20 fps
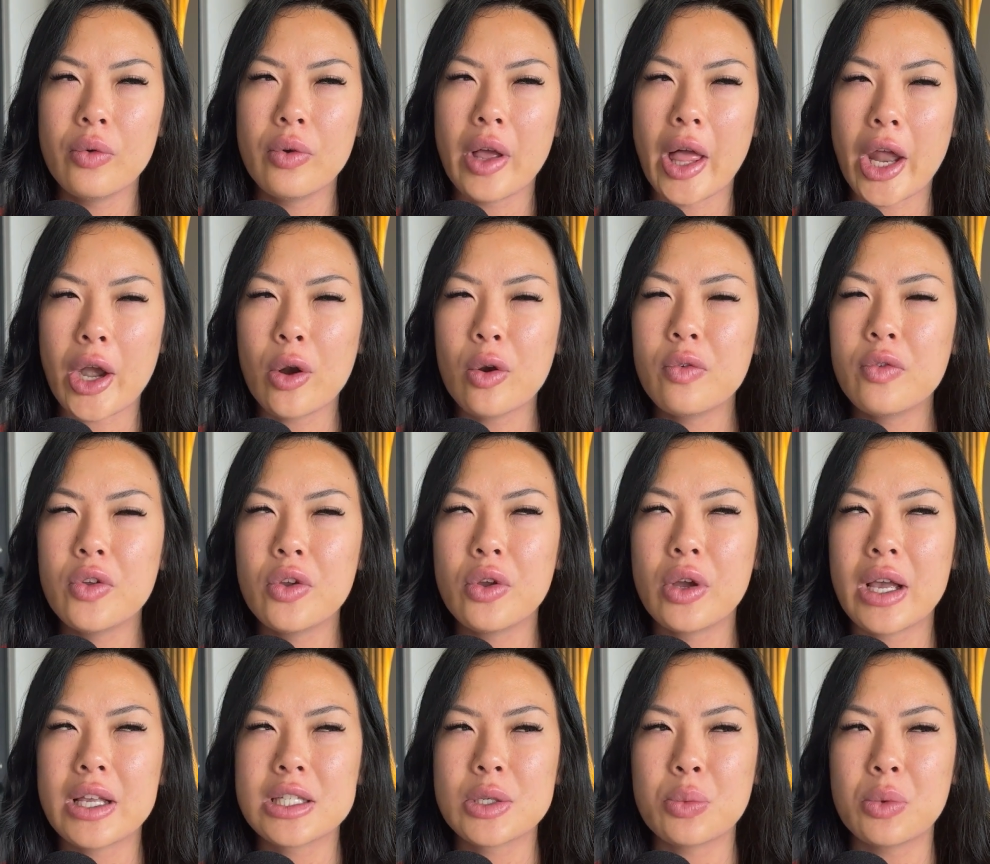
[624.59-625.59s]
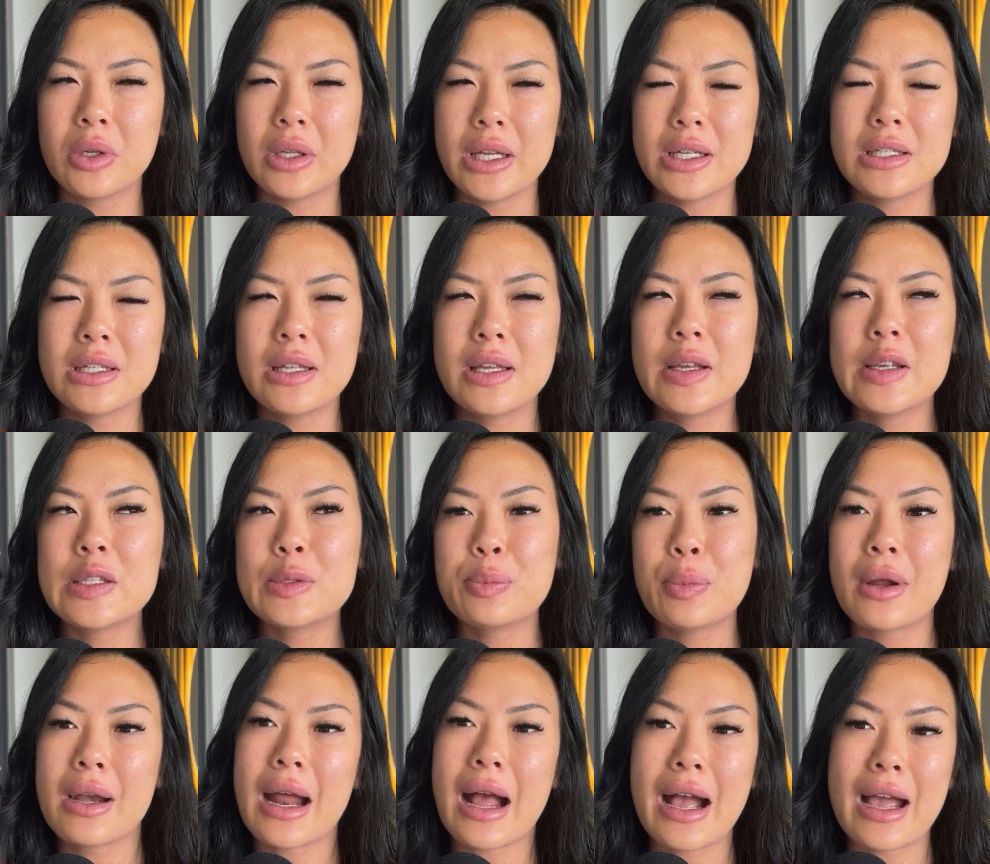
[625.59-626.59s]
I don't know if you guys can relate to this,
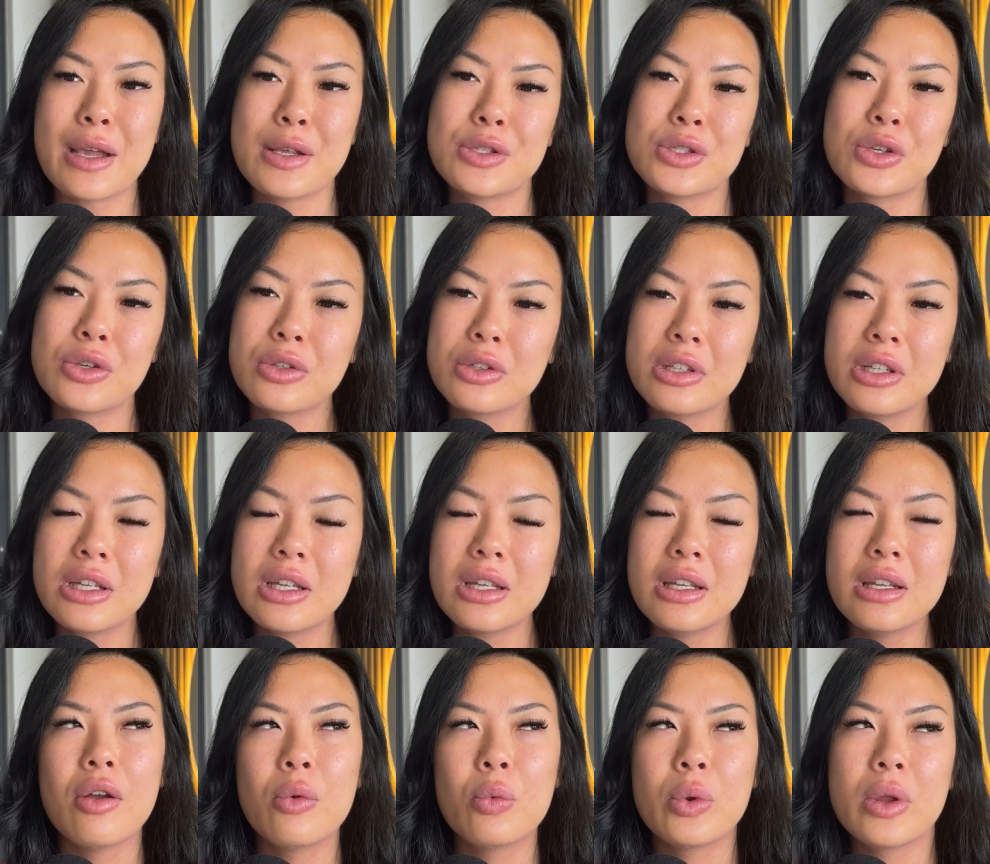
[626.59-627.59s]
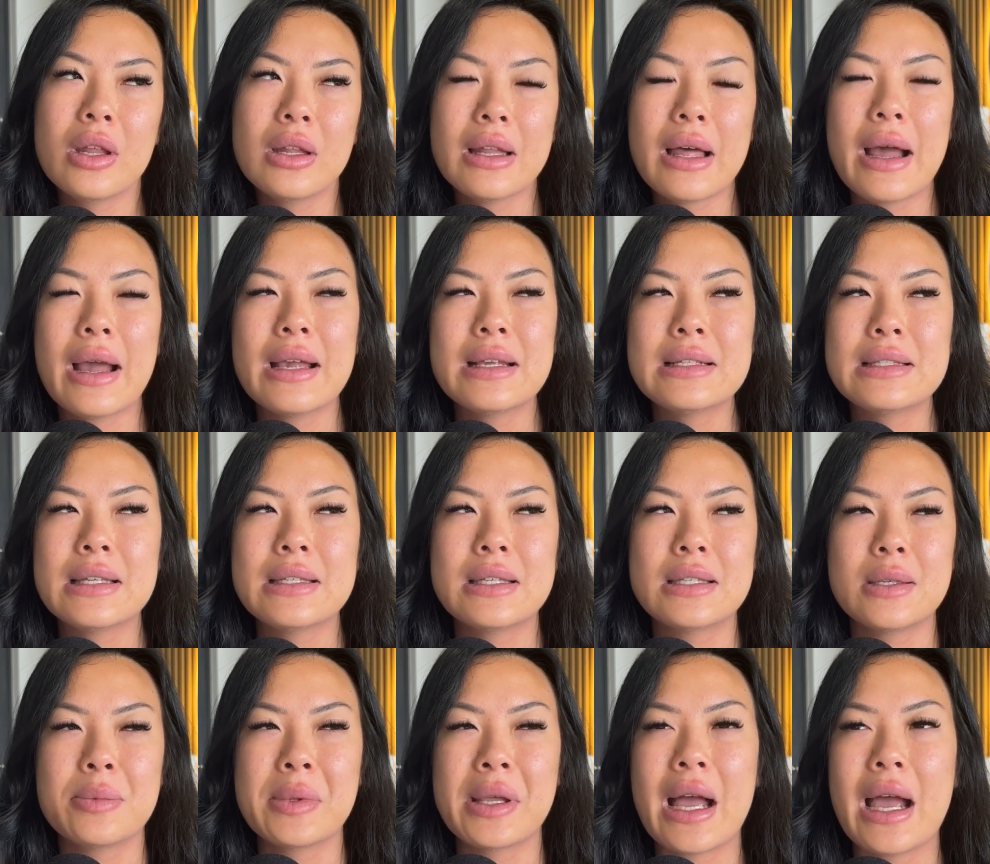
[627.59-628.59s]
but I certainly realized this is
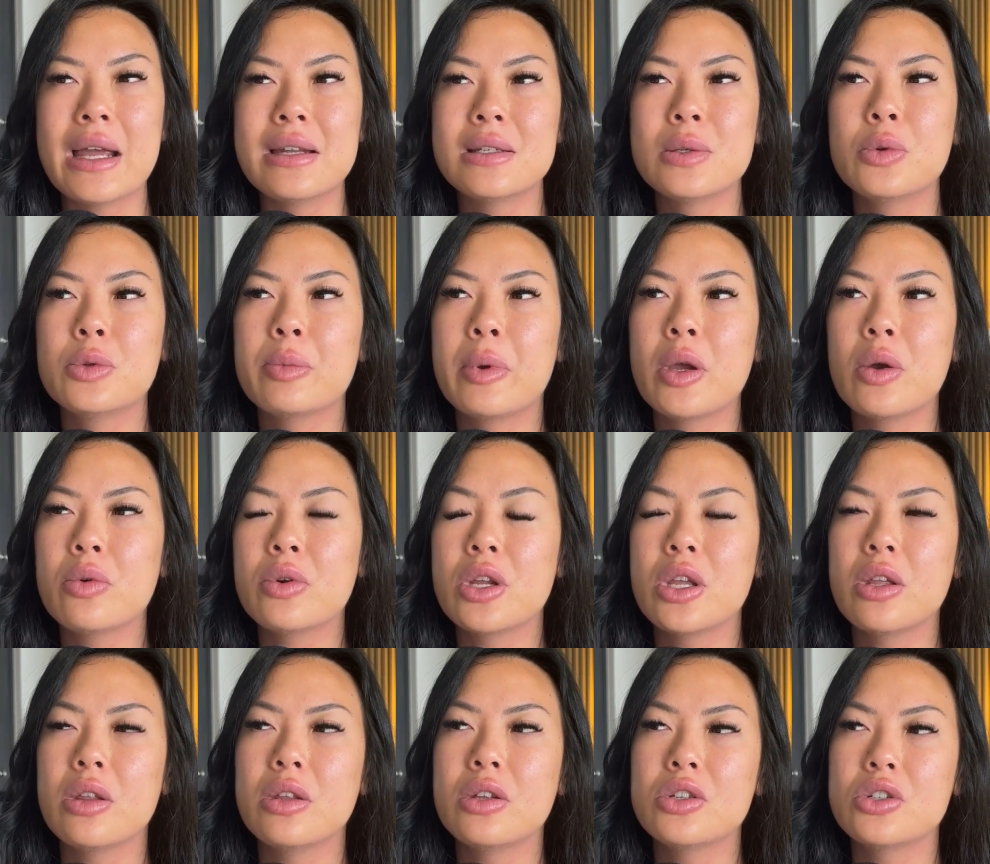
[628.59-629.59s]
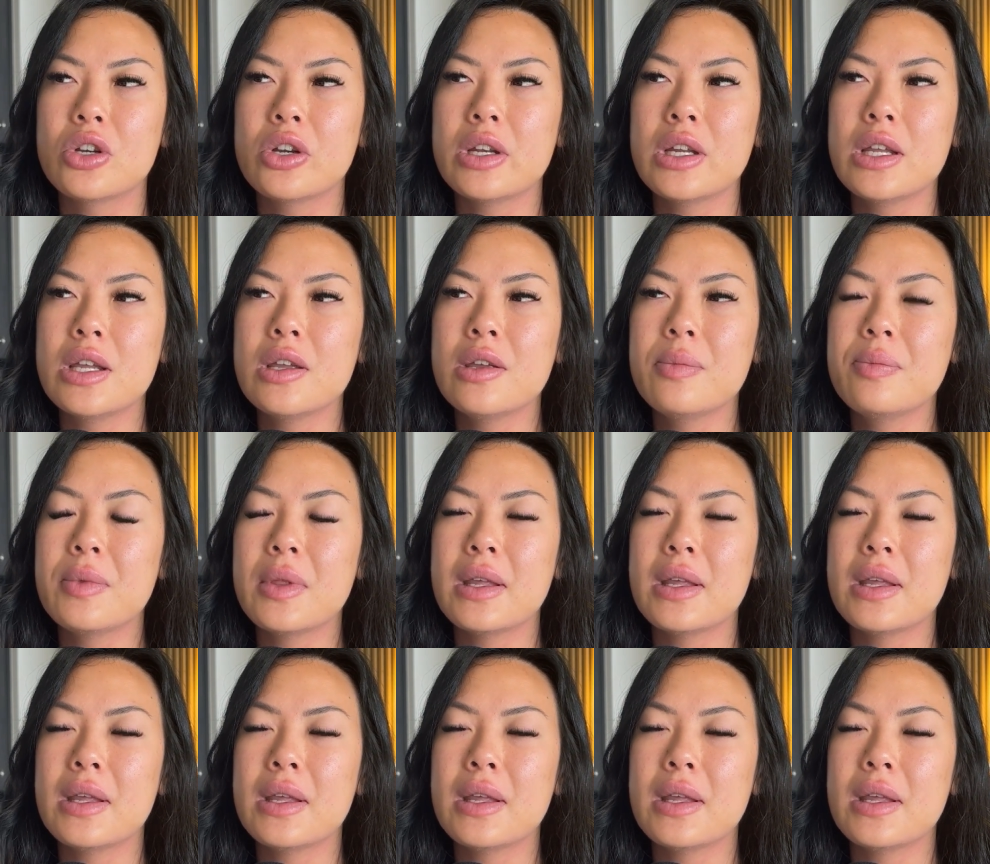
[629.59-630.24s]
something I did with my own healing journey,